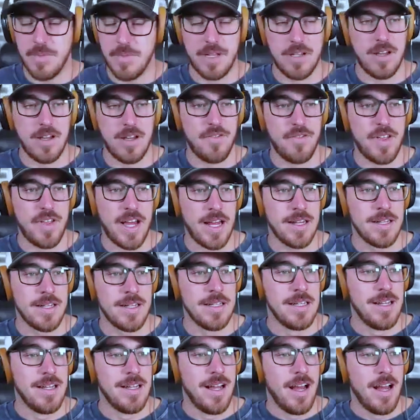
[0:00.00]
I love that.
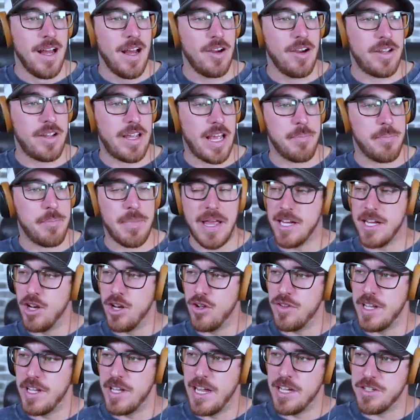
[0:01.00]
Okay, may
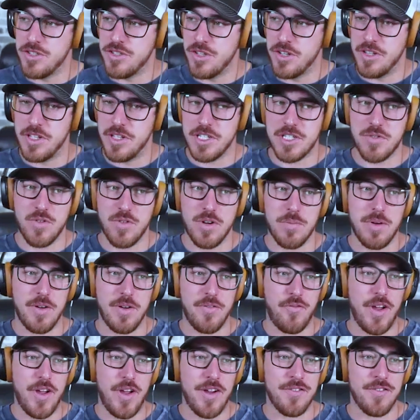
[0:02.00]
know the answer to this one,
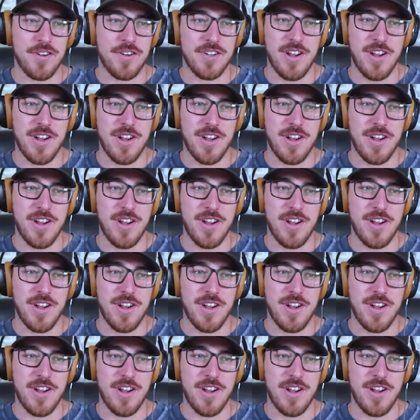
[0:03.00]
but favorite